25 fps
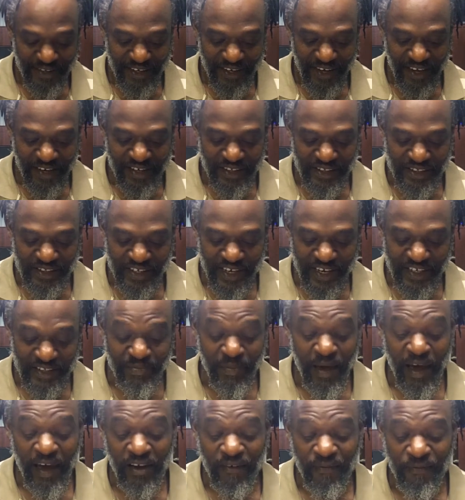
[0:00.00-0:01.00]
And it says,
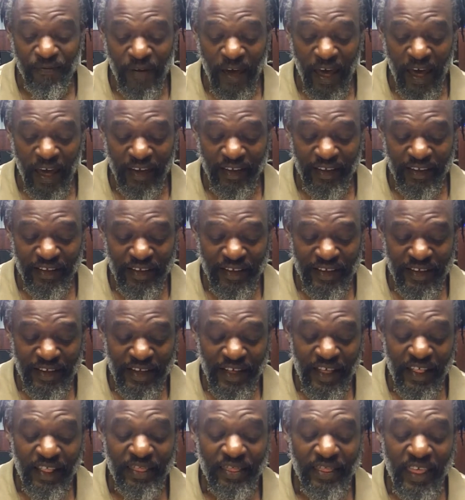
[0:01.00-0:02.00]
matter of fact,
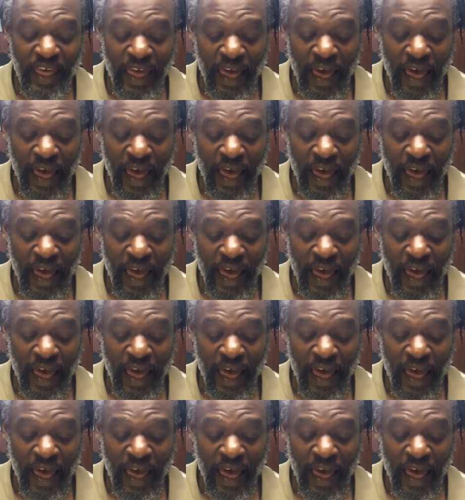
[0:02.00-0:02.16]
they